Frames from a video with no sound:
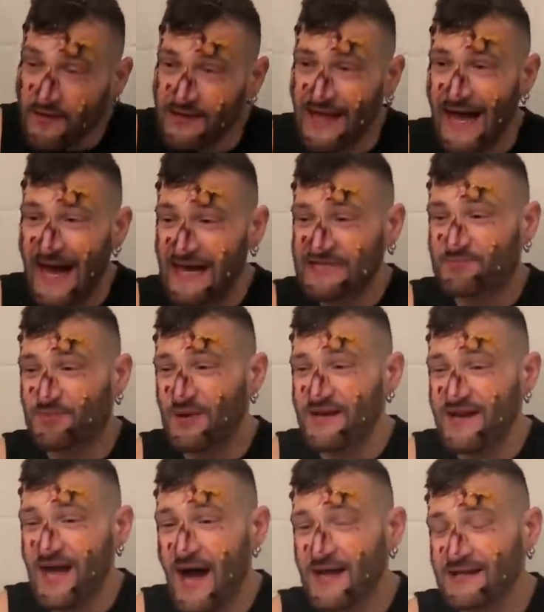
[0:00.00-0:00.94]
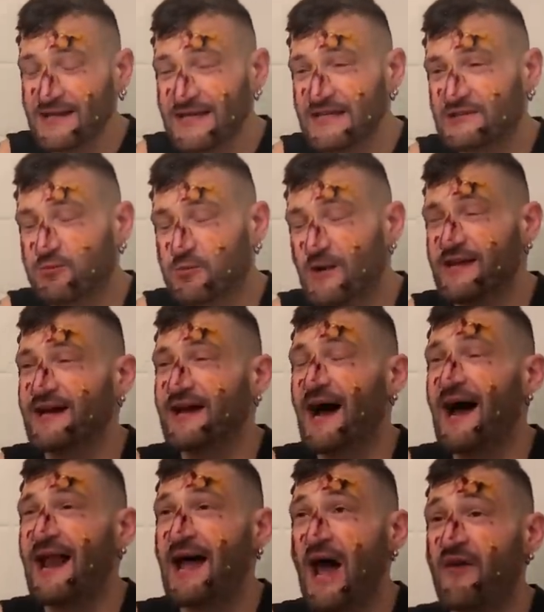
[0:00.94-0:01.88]
Last but not least, what do you
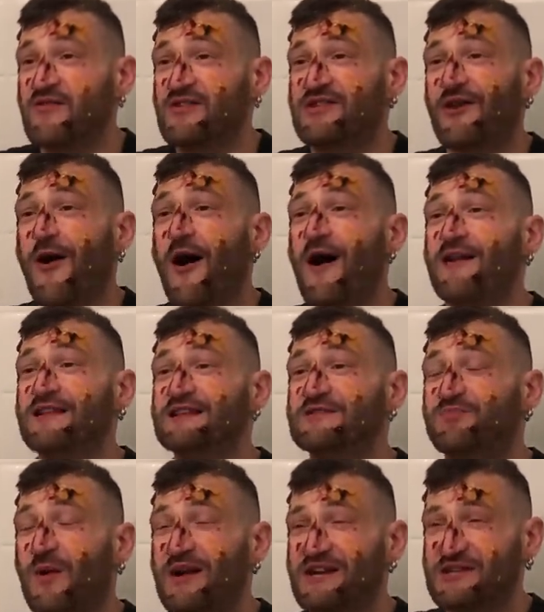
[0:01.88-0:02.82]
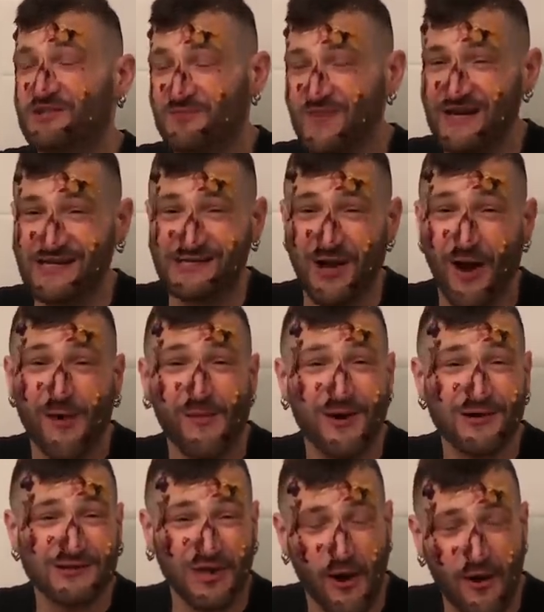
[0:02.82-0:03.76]
got, Avatar? This punishment is
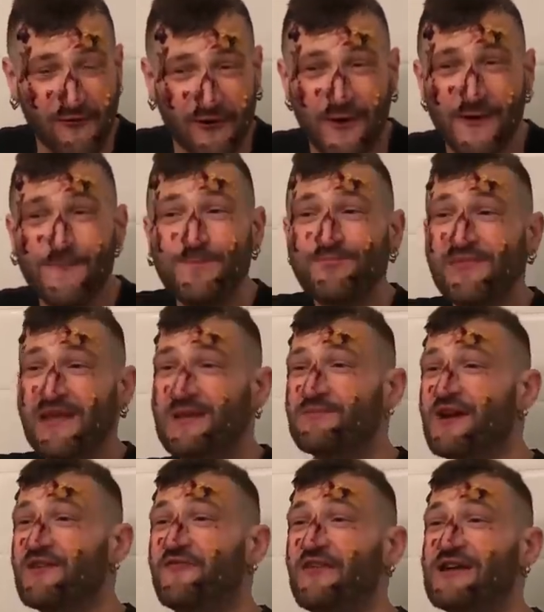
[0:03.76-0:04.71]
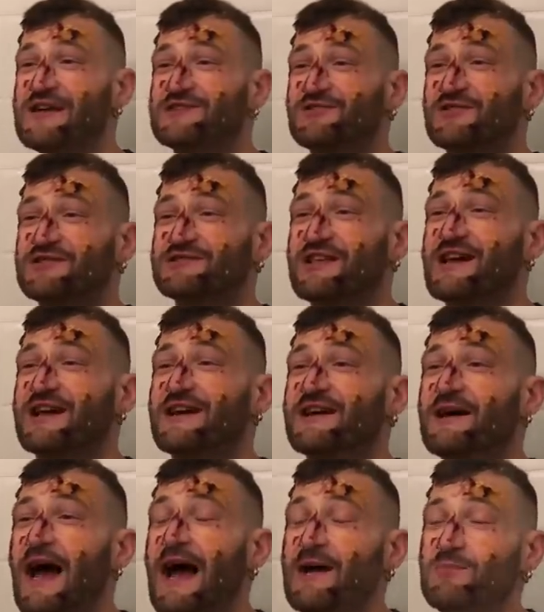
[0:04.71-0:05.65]
almost over. My face looks like
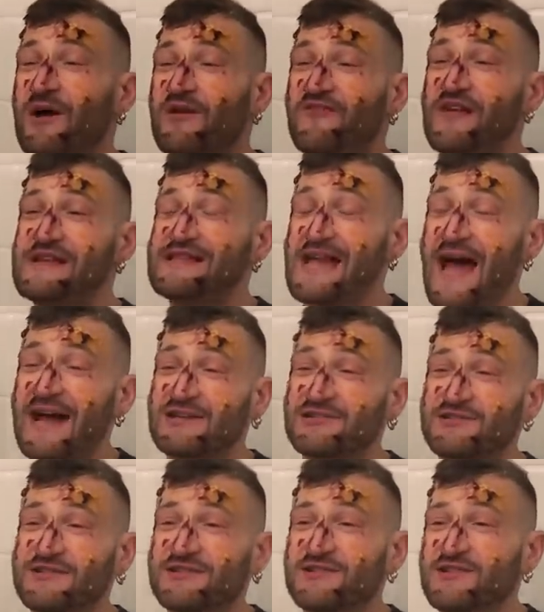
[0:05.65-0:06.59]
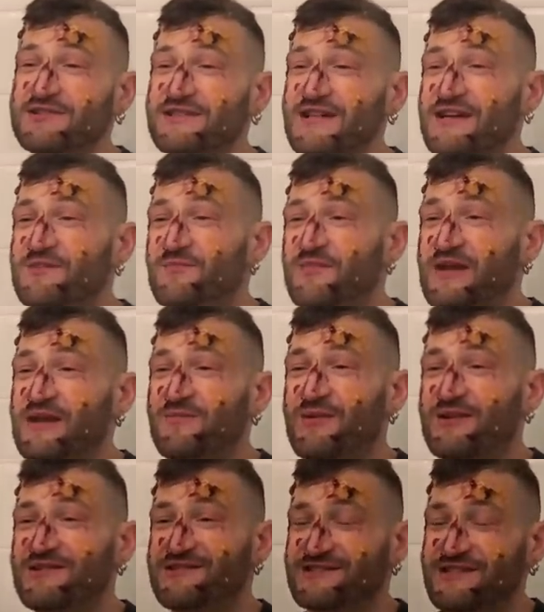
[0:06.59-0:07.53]
a. My face actually looks like a
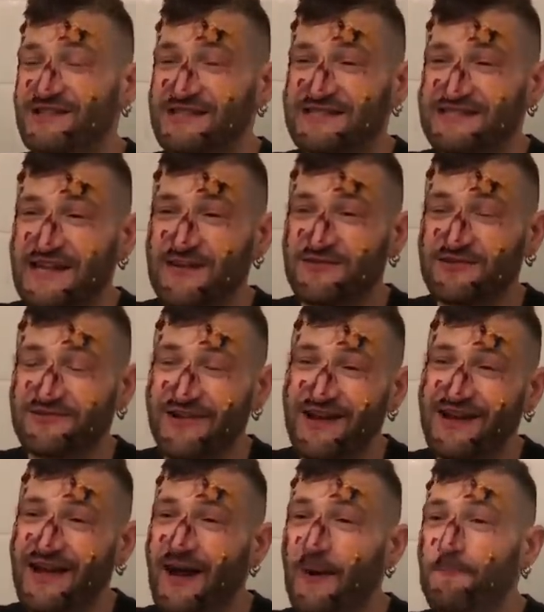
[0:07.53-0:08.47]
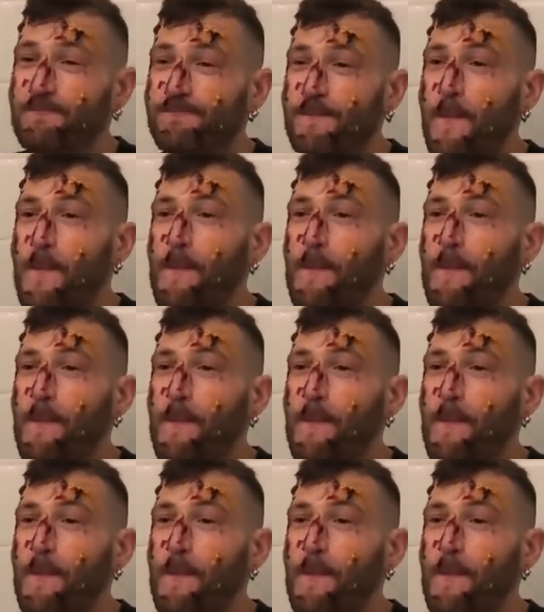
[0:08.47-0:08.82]
peanut butter and jelly sandwich right now.